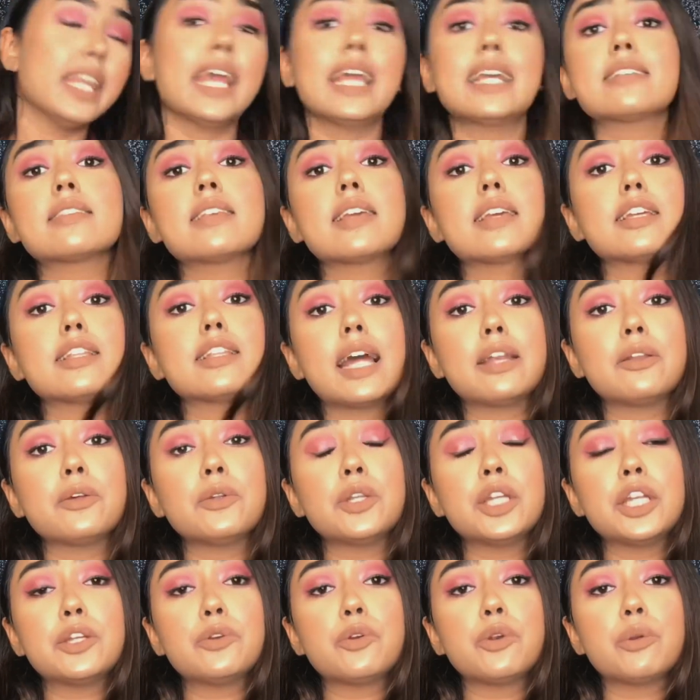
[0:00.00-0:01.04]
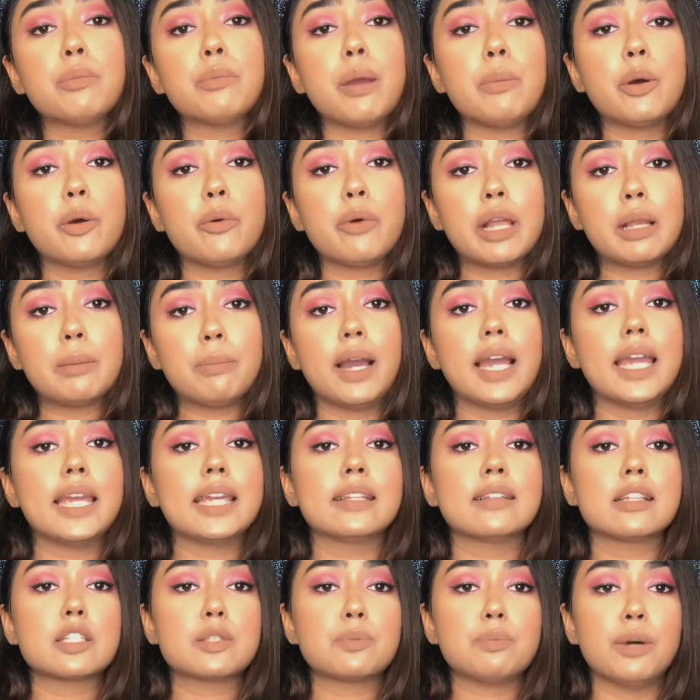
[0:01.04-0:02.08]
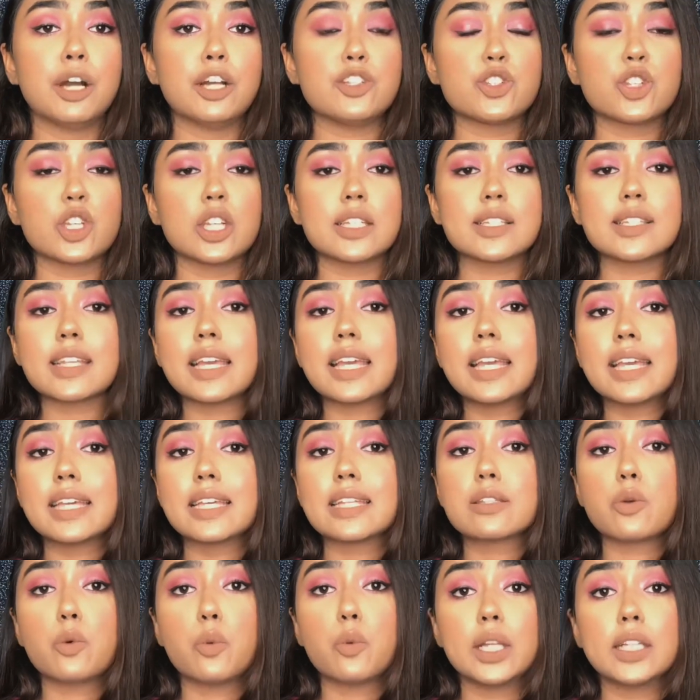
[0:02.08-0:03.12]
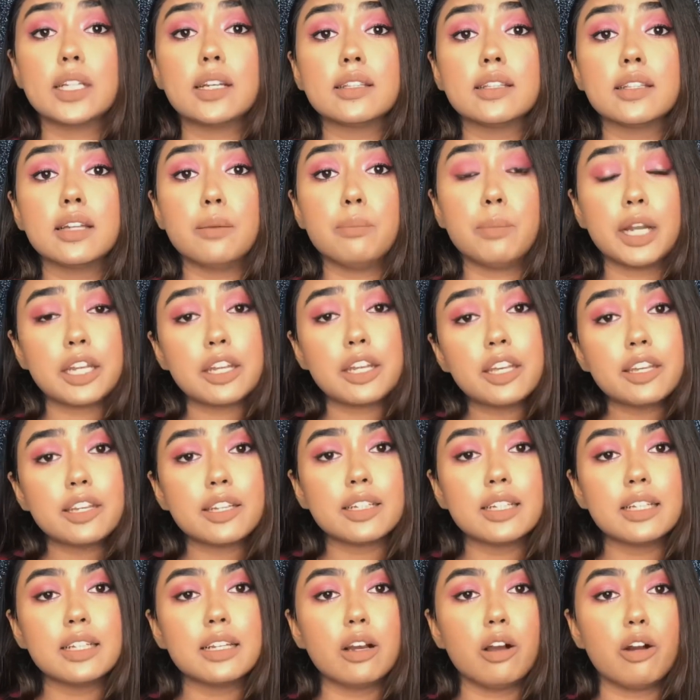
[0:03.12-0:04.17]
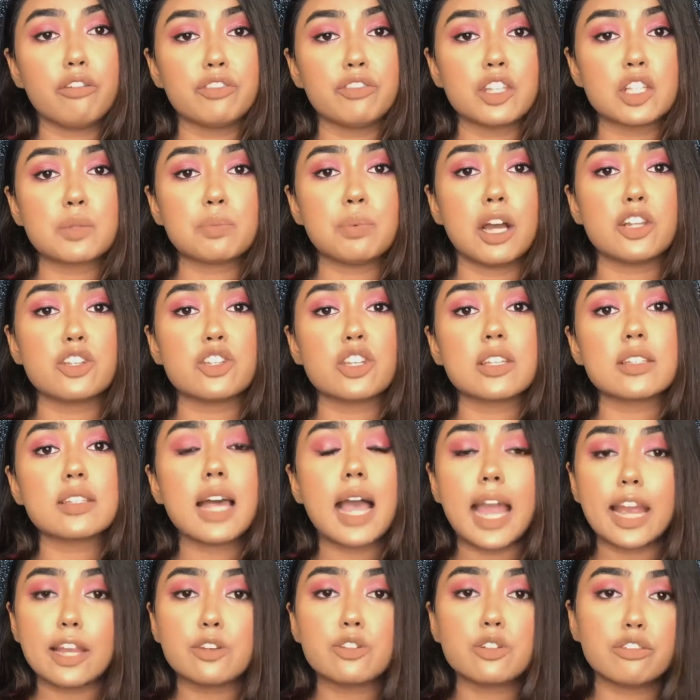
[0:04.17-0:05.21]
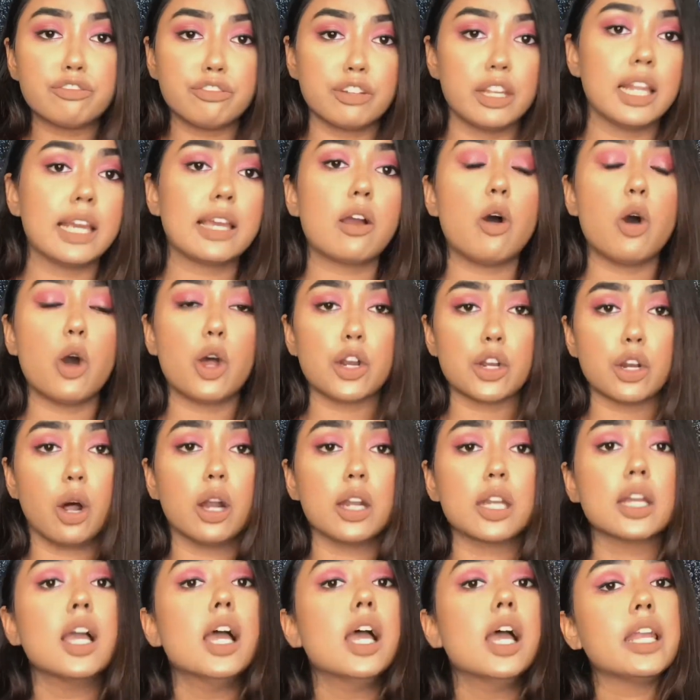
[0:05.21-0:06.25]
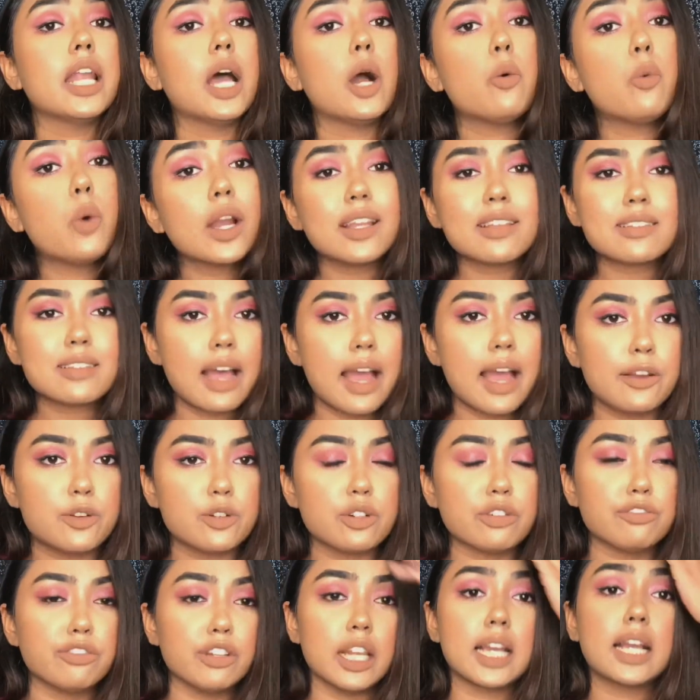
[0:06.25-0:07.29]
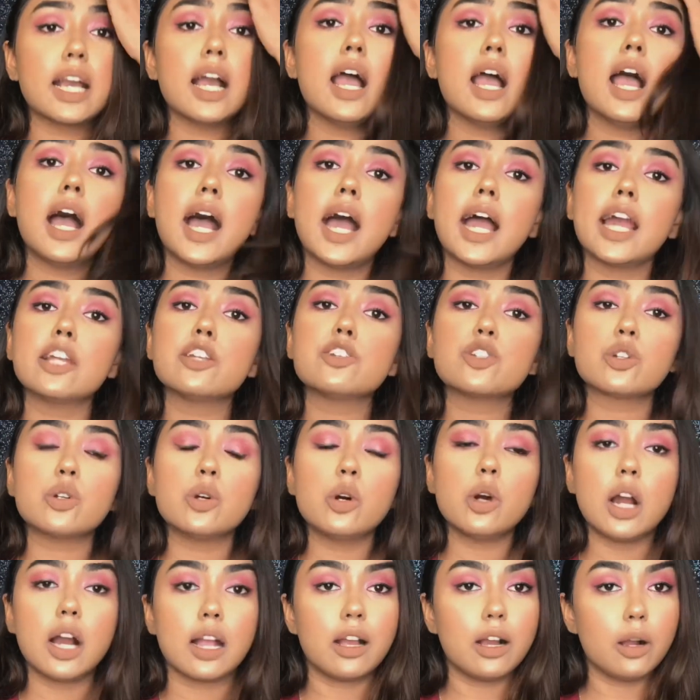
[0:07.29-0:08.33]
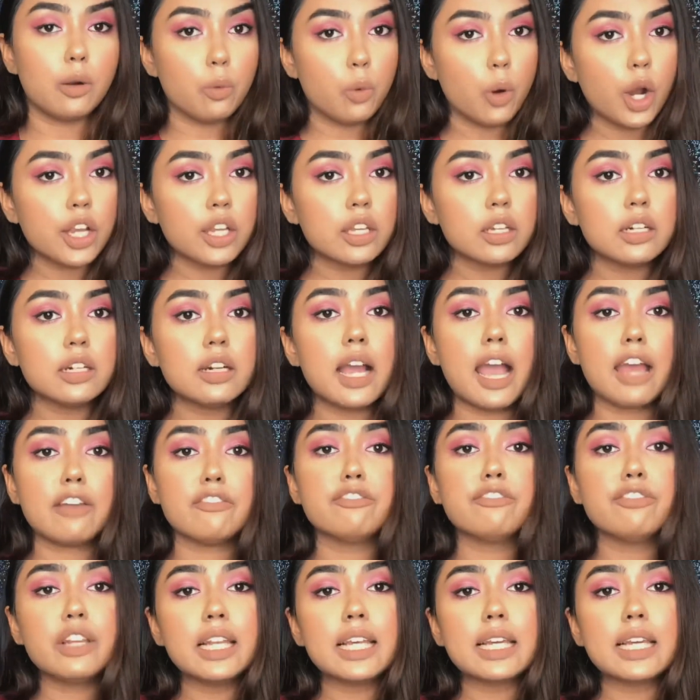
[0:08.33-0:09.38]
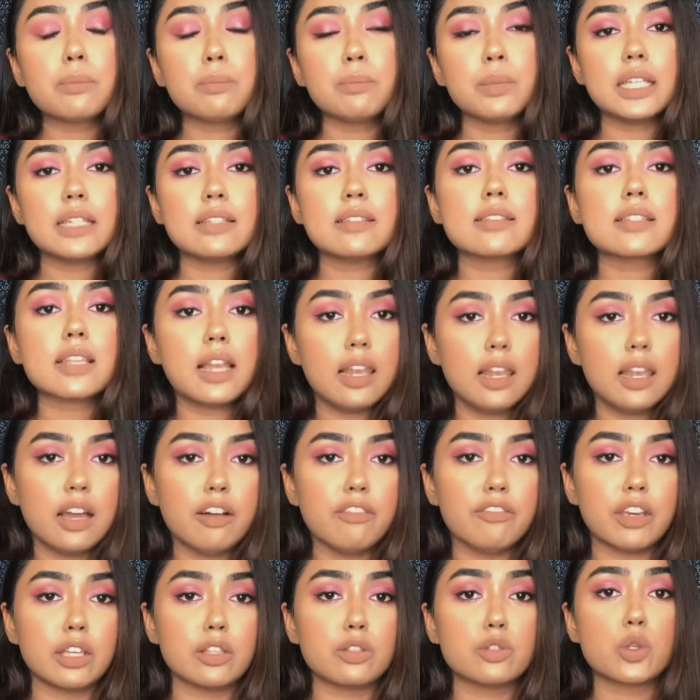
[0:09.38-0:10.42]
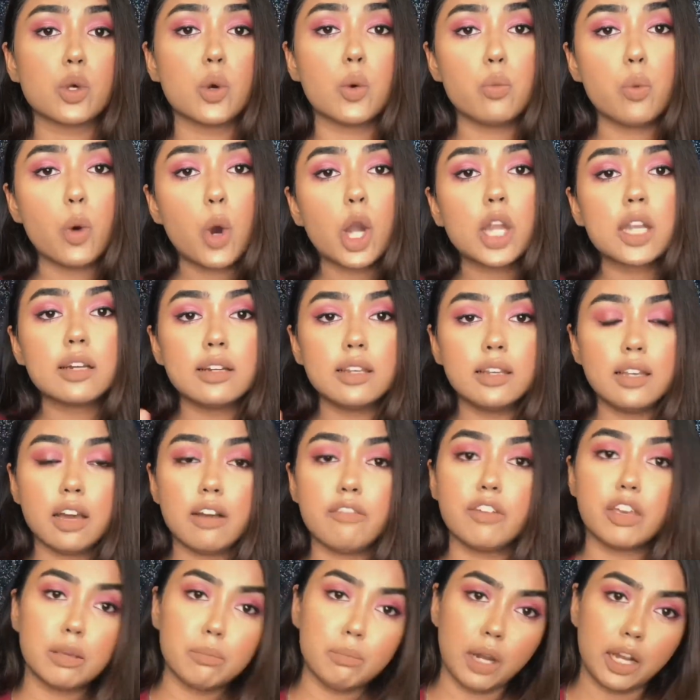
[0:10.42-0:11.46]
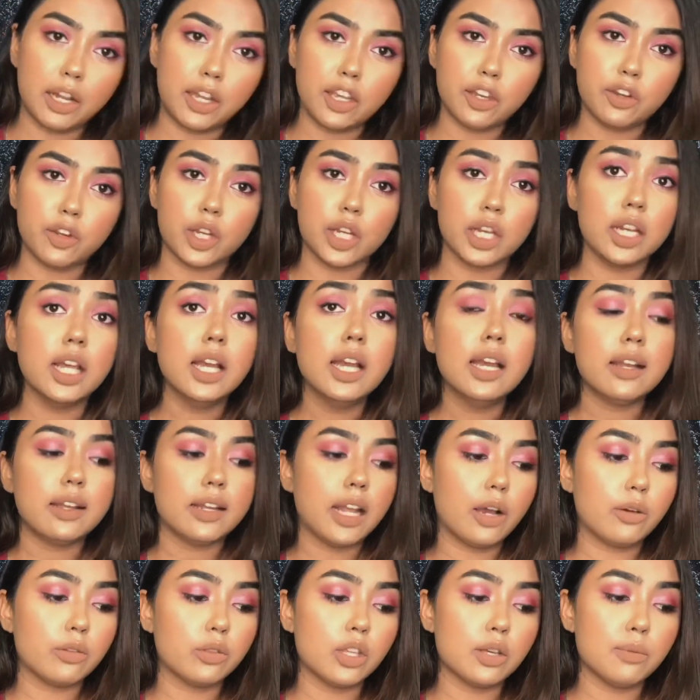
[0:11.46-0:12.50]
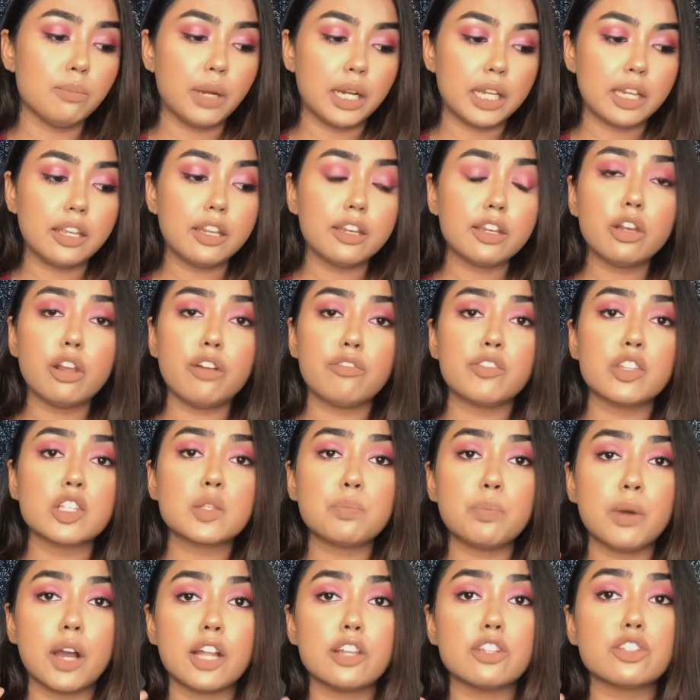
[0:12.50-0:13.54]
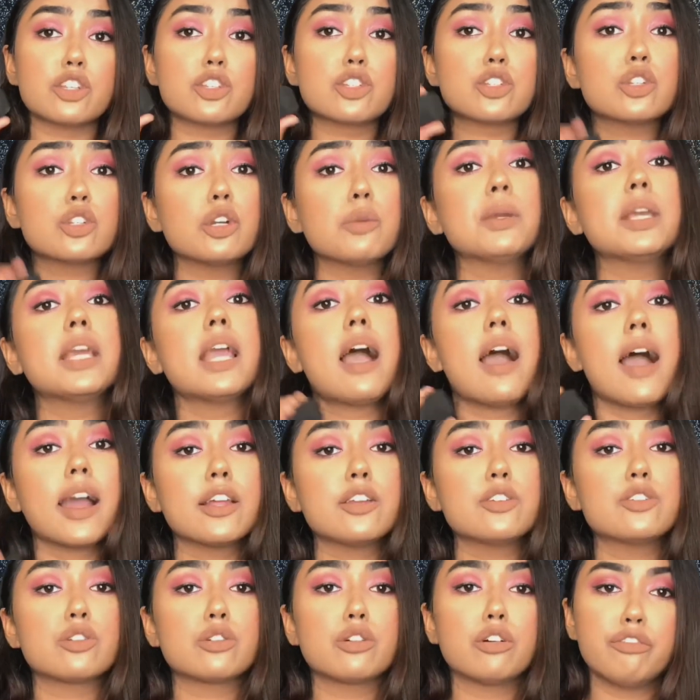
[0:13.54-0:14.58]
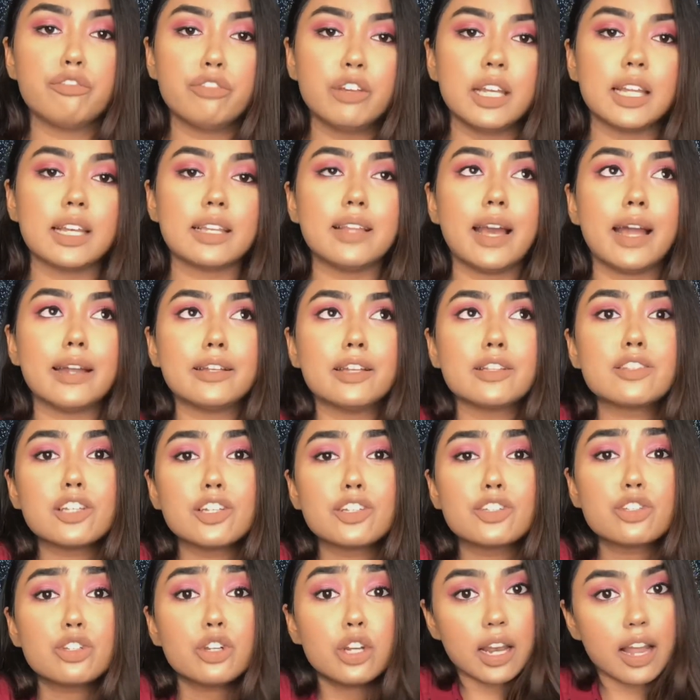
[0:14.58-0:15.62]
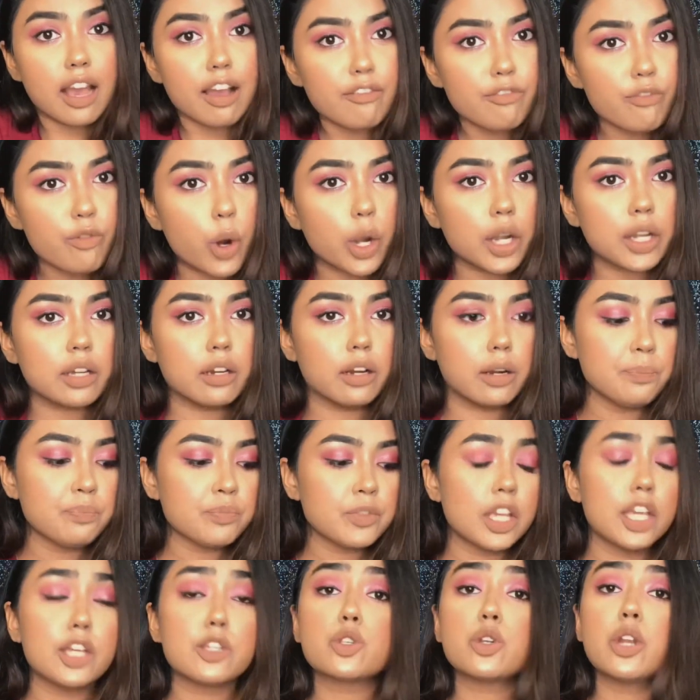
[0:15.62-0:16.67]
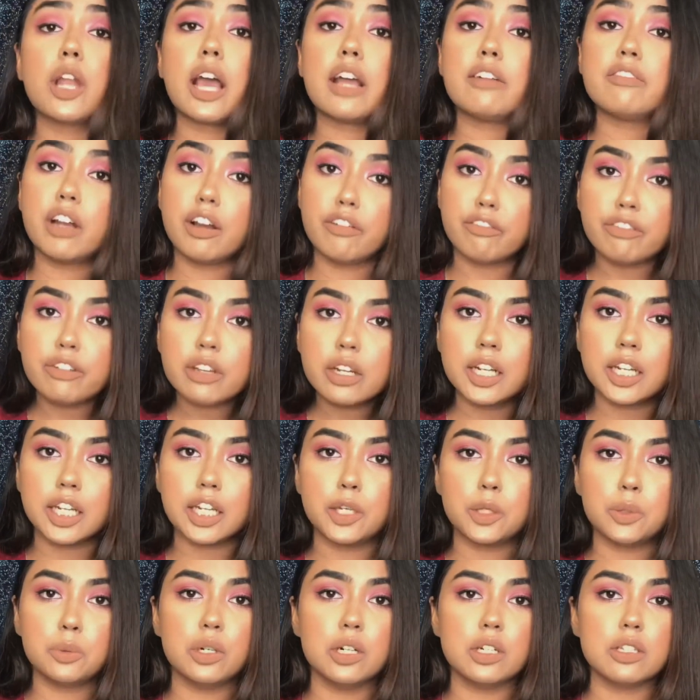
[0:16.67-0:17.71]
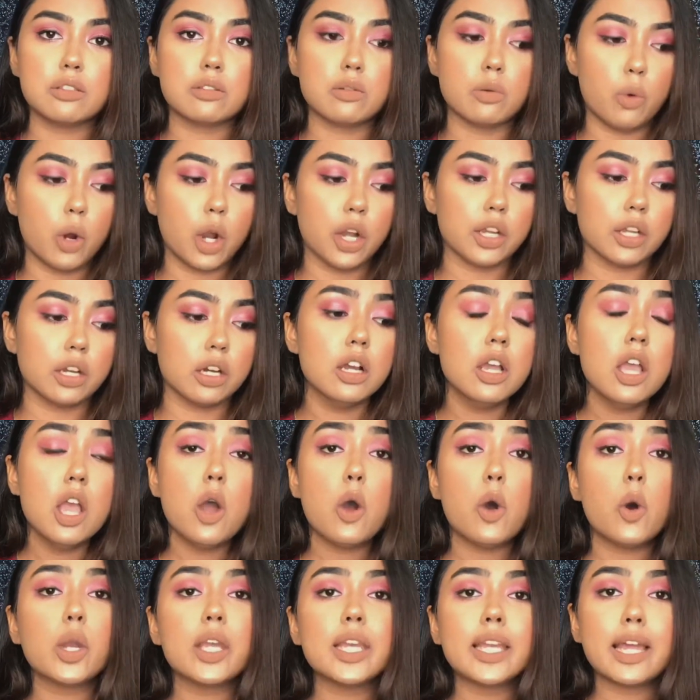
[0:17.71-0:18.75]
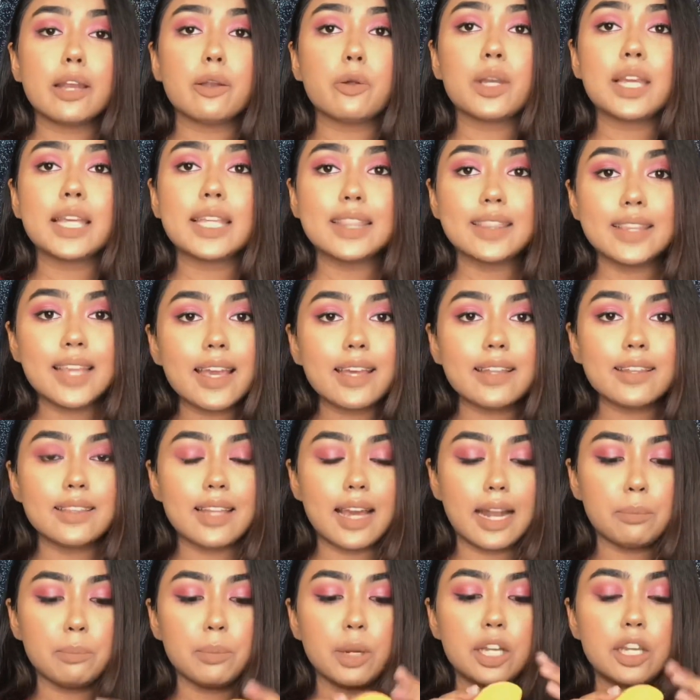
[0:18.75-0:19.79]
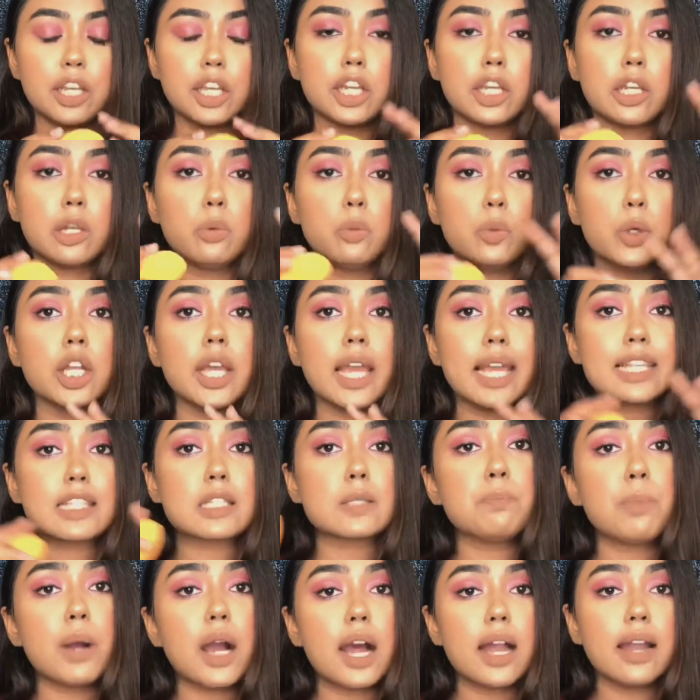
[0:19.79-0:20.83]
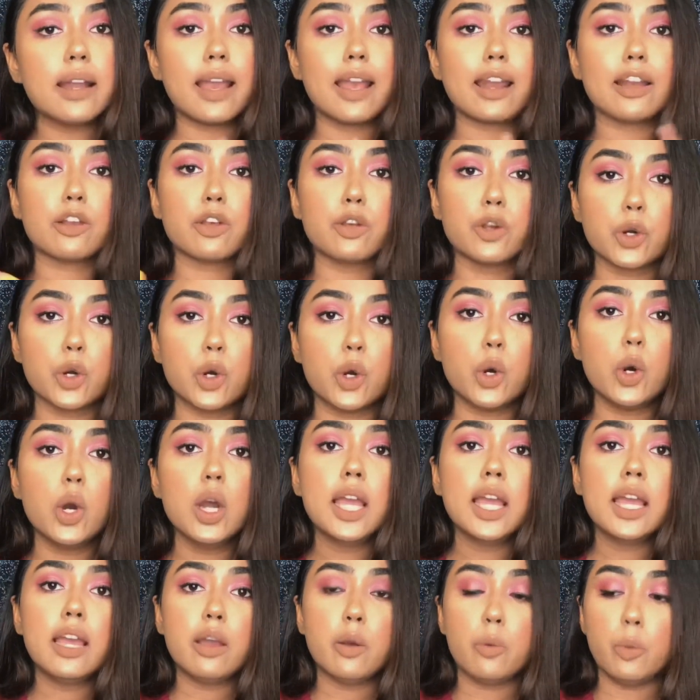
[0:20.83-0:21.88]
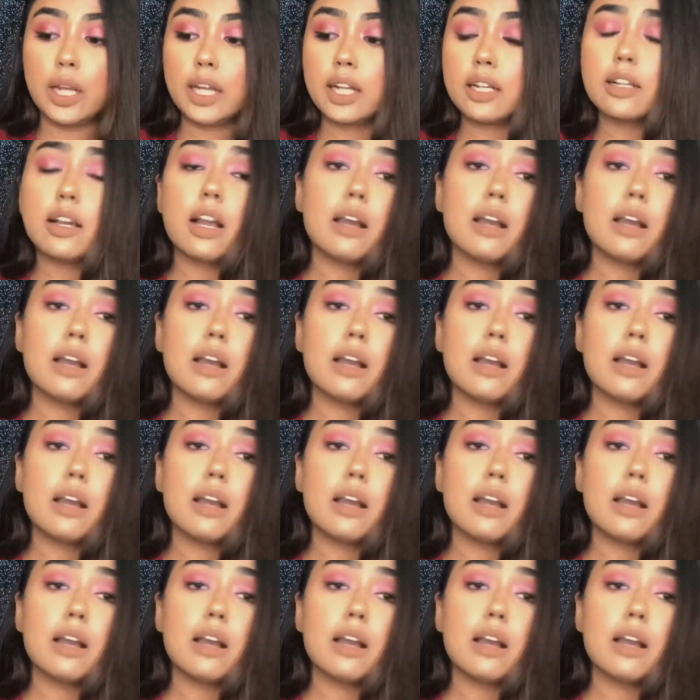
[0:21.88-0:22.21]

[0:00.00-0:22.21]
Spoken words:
Next thing that you need to remember while buying the sponges is whether the material of the sponge is hydrophilic or not. Now, what is hydrophilic? Hydro aka water and philic means loving, so water loving material. Now the material of the sponge should be hydrophilic, that is, it should love water, it should have affinity towards water. Only and only then that material would expand and grow when